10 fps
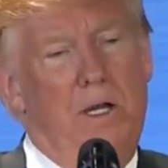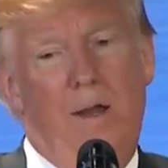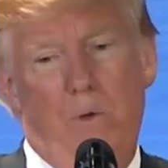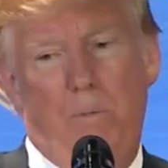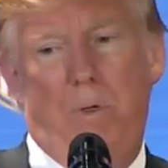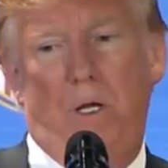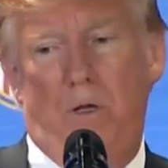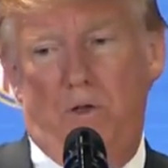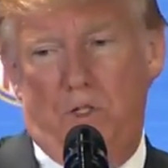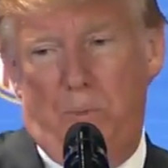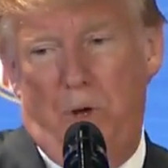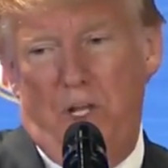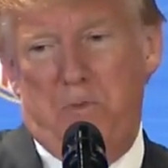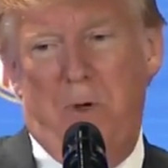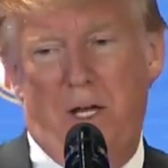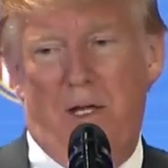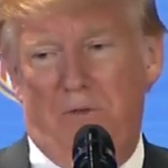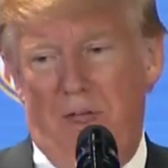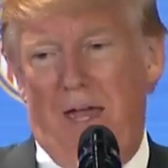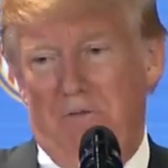And I would be surprised, Mike,
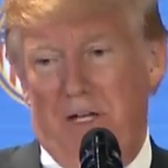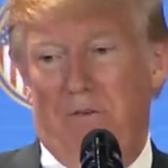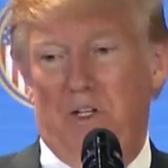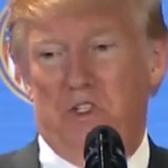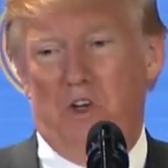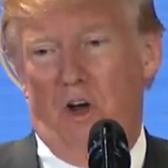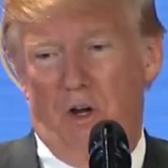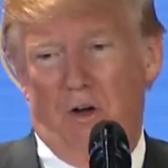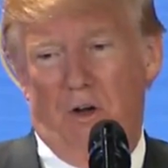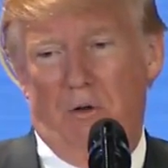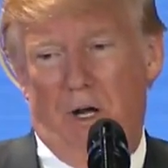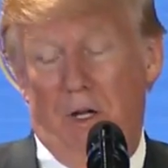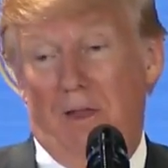if they haven't even started already.